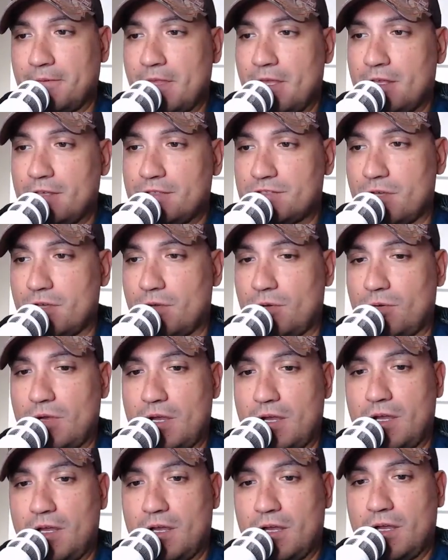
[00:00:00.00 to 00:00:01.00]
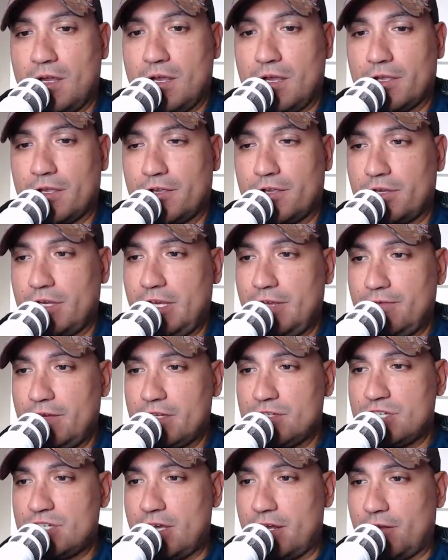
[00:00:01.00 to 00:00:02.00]
So, good
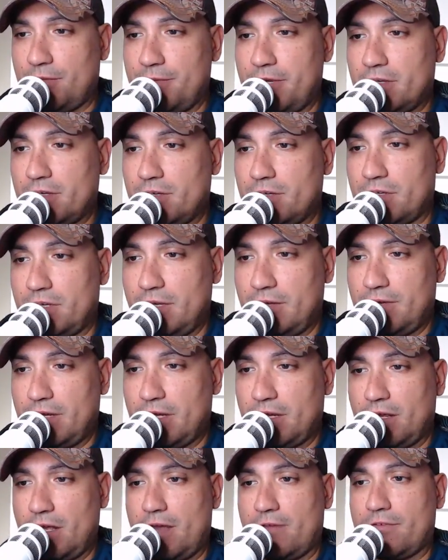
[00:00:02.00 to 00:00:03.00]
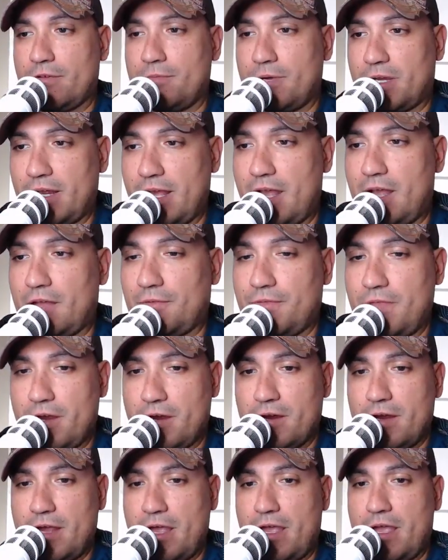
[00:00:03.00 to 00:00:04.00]
evening, gentlemen. Good evening, everybody out
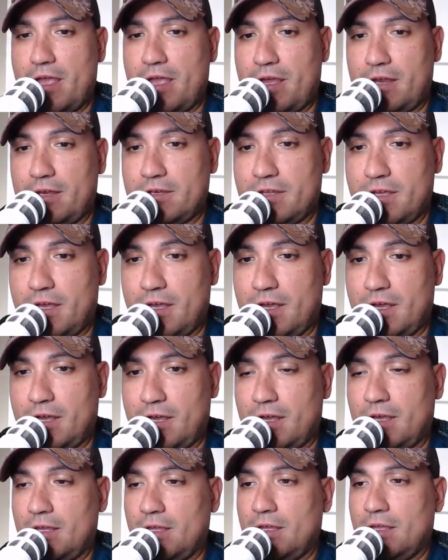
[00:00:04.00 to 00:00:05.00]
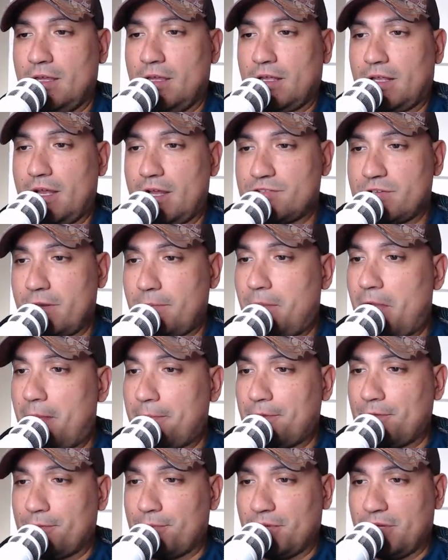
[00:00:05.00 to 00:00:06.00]
there. And contrary to
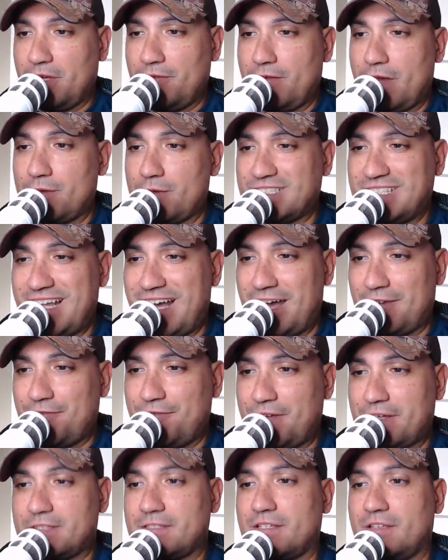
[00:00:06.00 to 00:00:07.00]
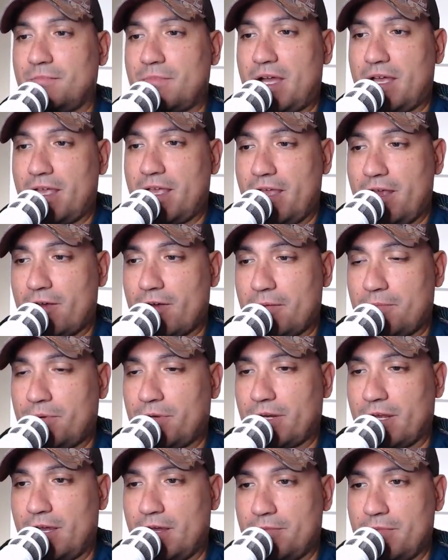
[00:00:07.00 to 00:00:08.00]
popular belief, I was not fixing my hair or putting
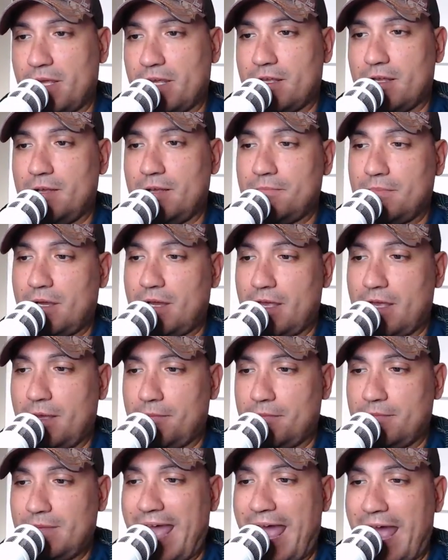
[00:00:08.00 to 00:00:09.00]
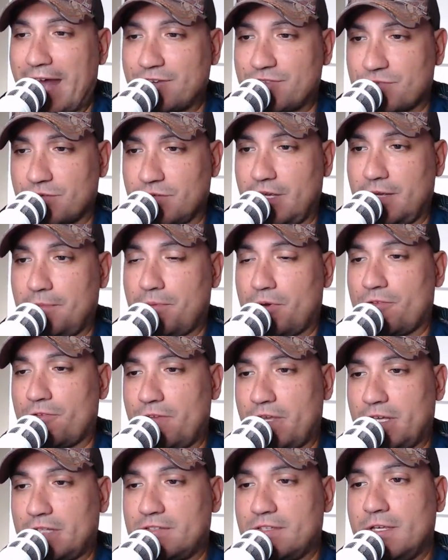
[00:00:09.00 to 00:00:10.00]
on makeup. I am naturally
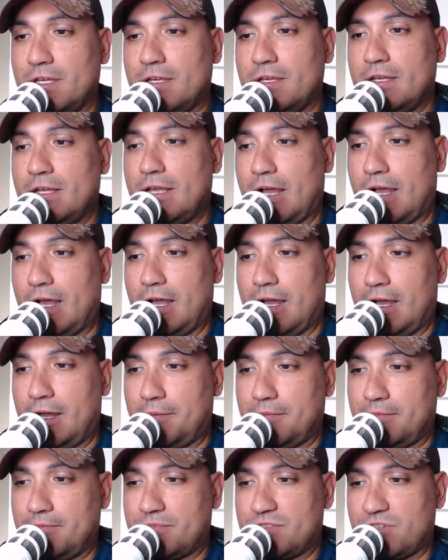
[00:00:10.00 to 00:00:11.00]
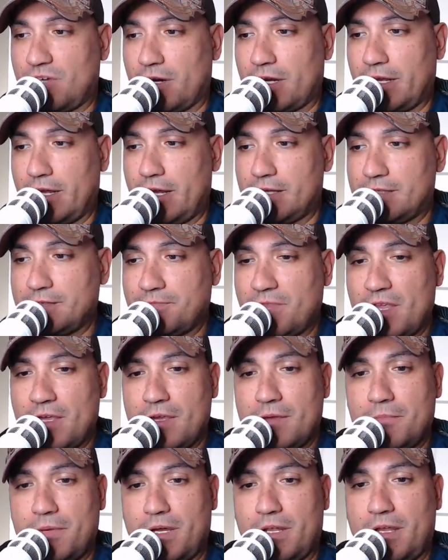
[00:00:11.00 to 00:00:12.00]
perfect. Sorry, guys.
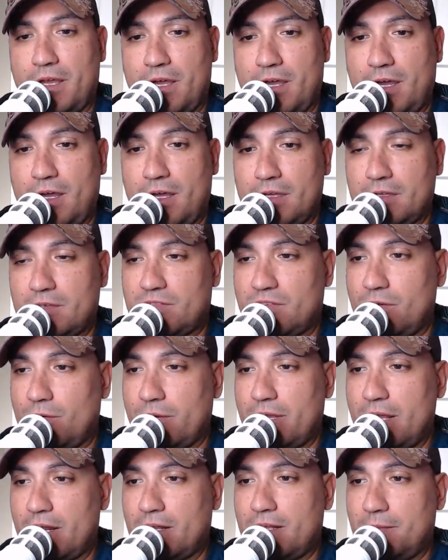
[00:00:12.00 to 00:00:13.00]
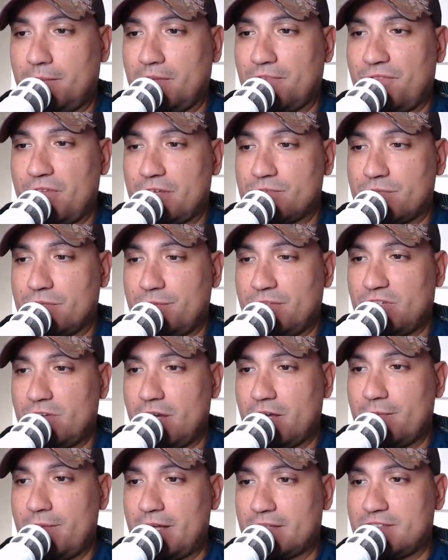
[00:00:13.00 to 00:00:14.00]
But so we got a couple of things we're going to be talking
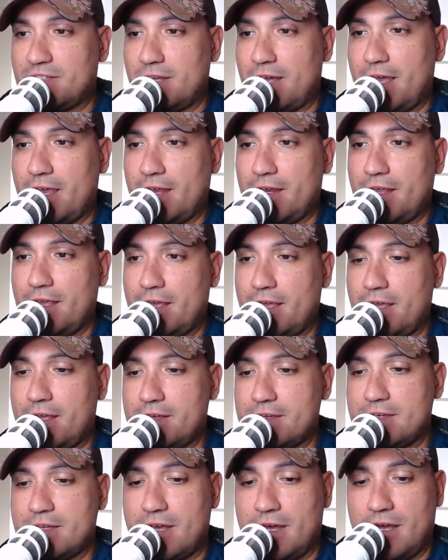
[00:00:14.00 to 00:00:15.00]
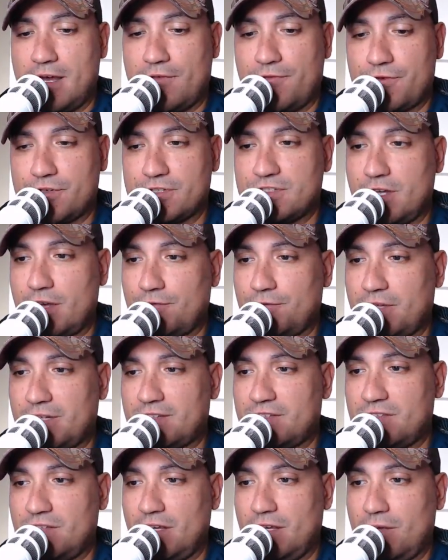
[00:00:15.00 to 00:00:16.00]
about tonight. And first off, let's
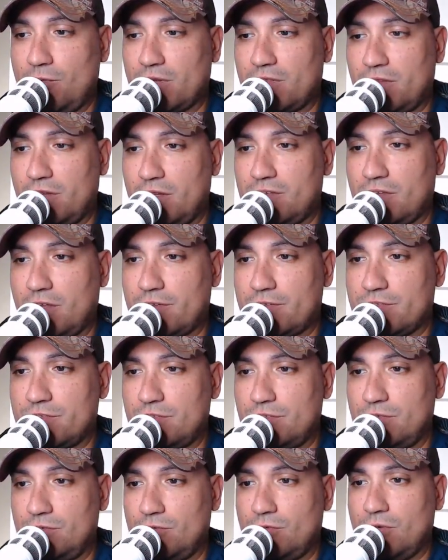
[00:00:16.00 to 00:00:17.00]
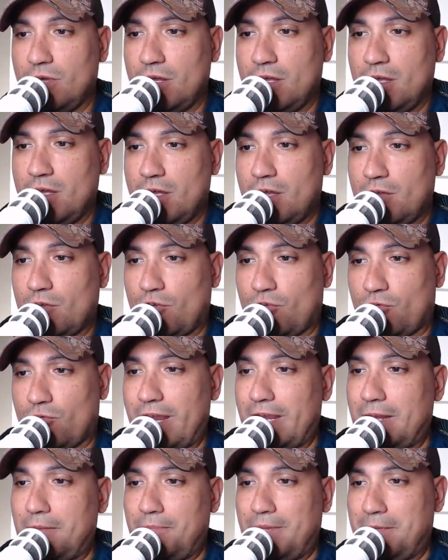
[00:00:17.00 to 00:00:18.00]
see what these other two
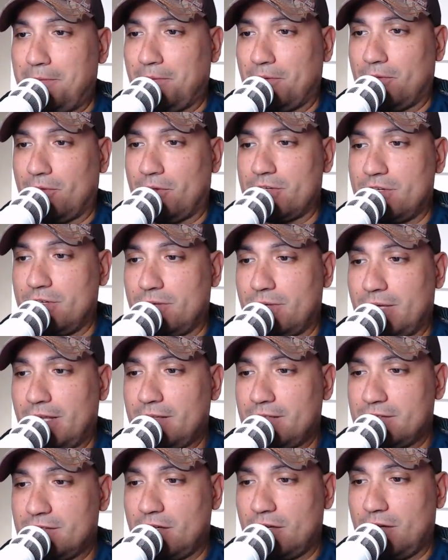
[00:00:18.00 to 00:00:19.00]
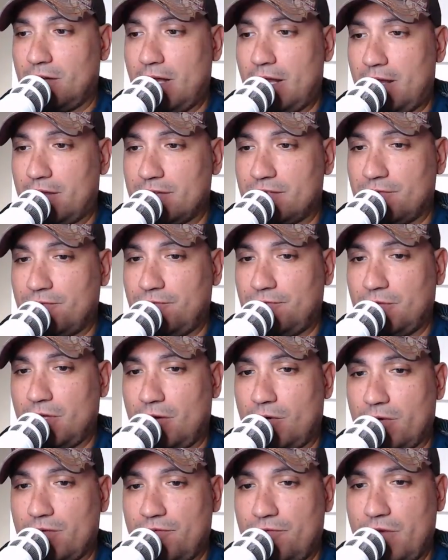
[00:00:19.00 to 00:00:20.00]
great people are doing. So, how's it
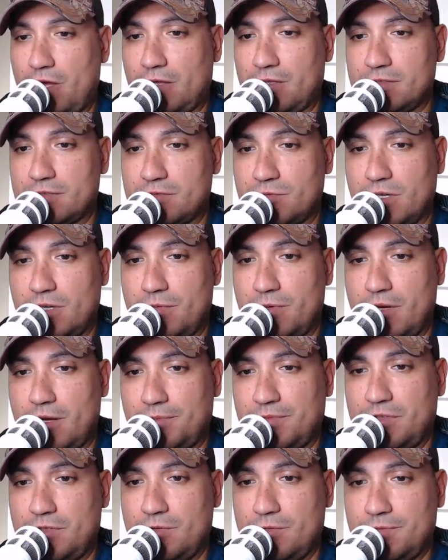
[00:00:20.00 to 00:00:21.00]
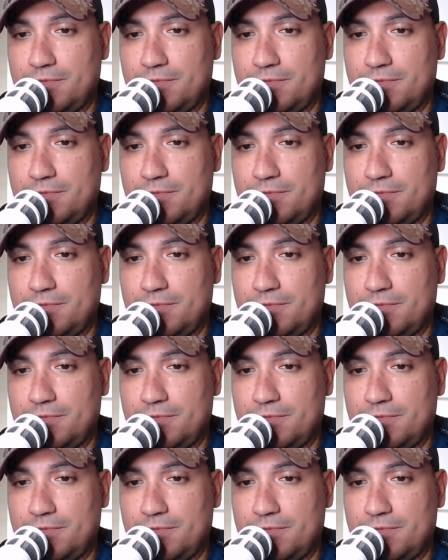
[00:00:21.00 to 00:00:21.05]
going, fellas? What have you been up to?